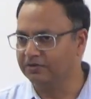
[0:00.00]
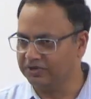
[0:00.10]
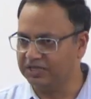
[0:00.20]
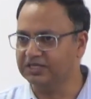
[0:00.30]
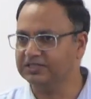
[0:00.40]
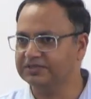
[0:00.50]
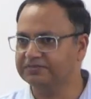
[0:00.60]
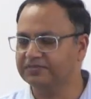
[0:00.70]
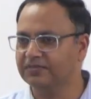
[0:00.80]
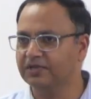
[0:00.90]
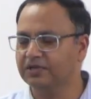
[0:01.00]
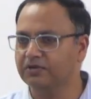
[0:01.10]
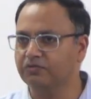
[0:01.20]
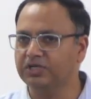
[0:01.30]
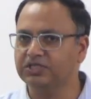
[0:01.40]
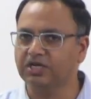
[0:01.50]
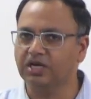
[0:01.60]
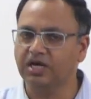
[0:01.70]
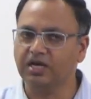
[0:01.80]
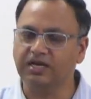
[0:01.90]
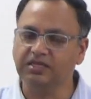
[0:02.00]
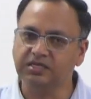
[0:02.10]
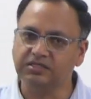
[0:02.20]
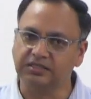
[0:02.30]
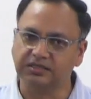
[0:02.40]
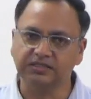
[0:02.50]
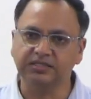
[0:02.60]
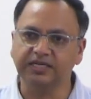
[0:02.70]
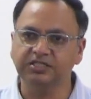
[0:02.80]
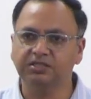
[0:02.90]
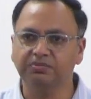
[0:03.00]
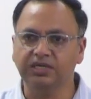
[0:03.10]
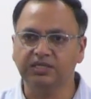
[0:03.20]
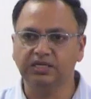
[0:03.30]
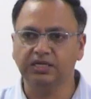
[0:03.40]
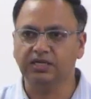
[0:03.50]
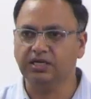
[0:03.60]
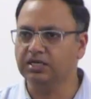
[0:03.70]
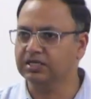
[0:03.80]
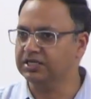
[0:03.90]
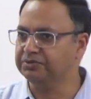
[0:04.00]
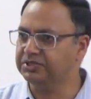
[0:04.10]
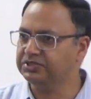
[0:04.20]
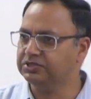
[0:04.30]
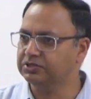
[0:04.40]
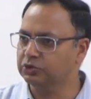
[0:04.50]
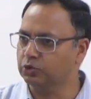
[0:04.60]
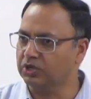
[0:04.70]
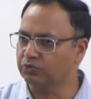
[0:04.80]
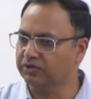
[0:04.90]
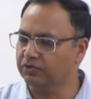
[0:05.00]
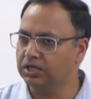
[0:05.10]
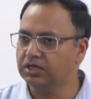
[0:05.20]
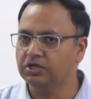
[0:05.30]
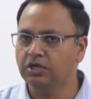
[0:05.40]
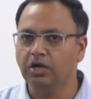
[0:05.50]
with us, which are either synthesized by the chemists throughout the world,